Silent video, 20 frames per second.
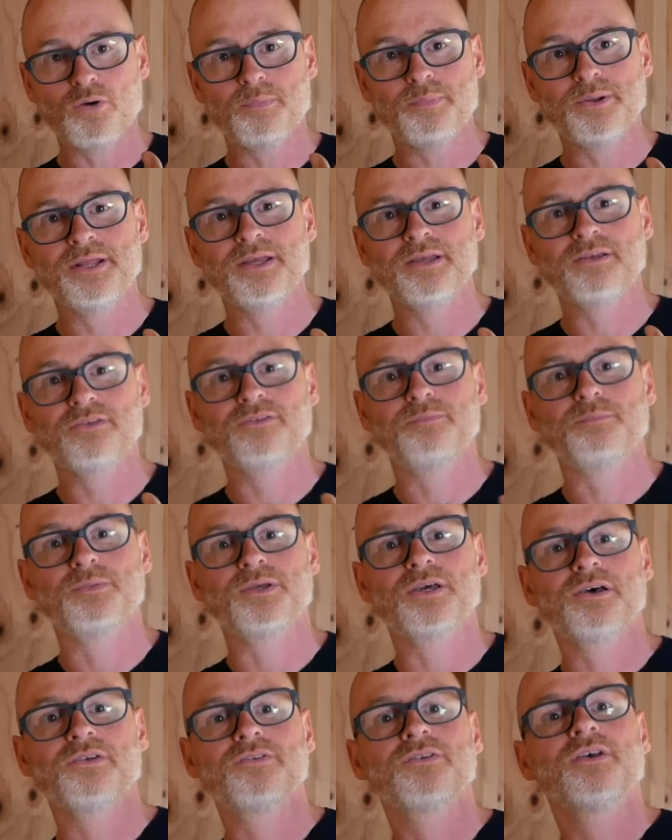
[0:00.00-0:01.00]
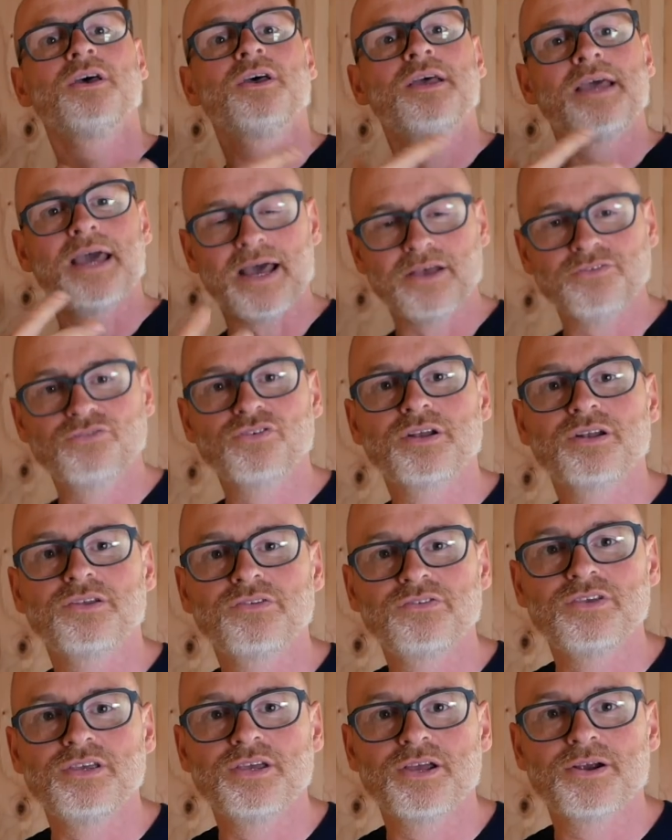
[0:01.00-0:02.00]
openings because, as you're going to
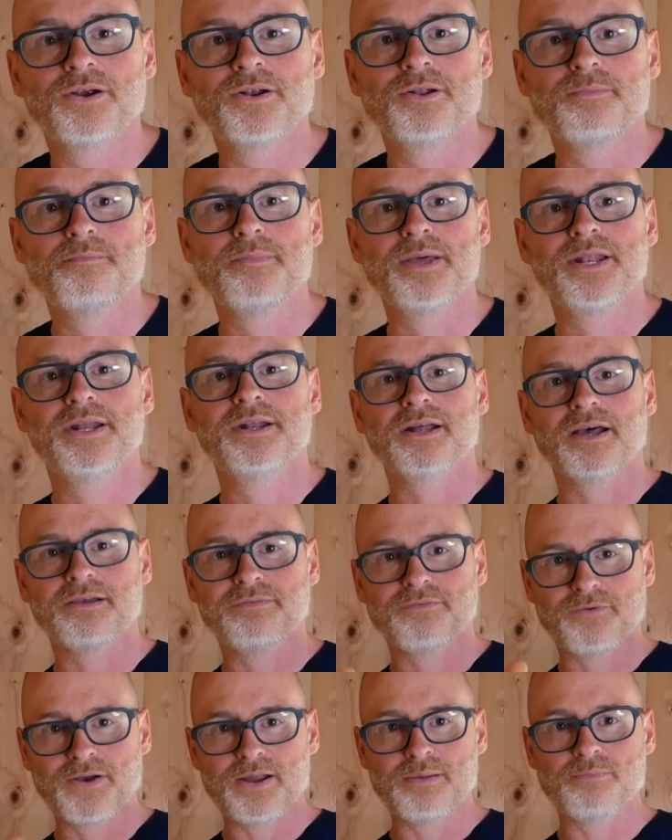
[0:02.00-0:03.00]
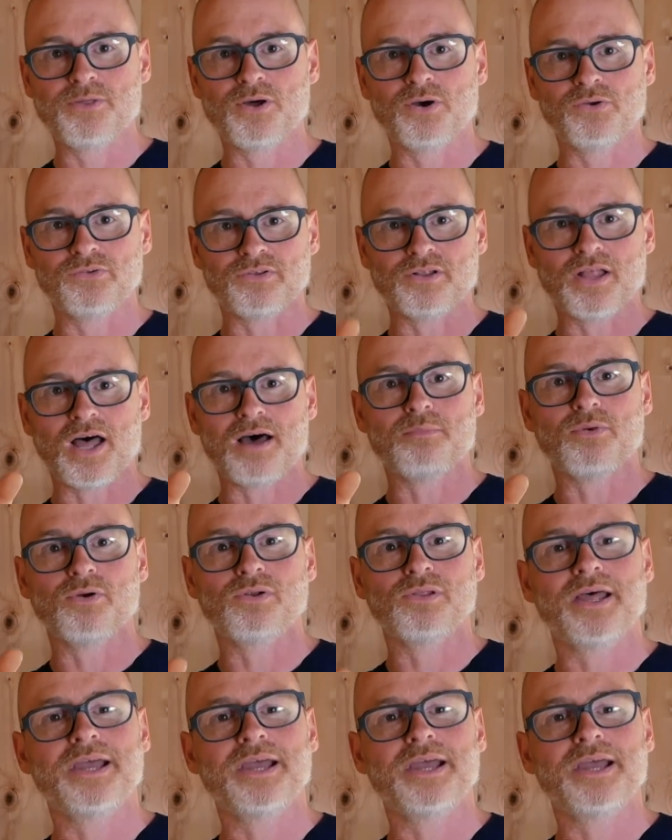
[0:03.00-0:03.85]
see here in a minute, I framed those a lot more